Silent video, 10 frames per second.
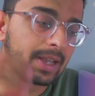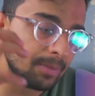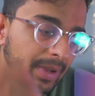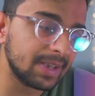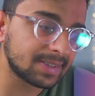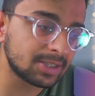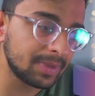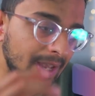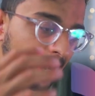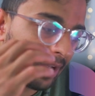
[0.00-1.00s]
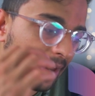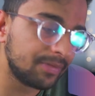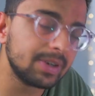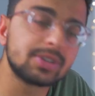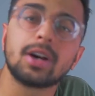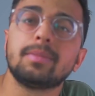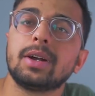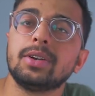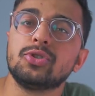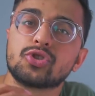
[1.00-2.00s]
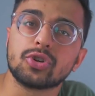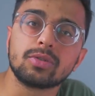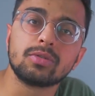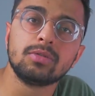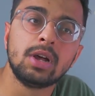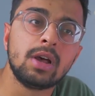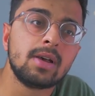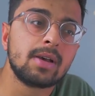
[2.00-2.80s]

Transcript: It amazes me how every time I journal,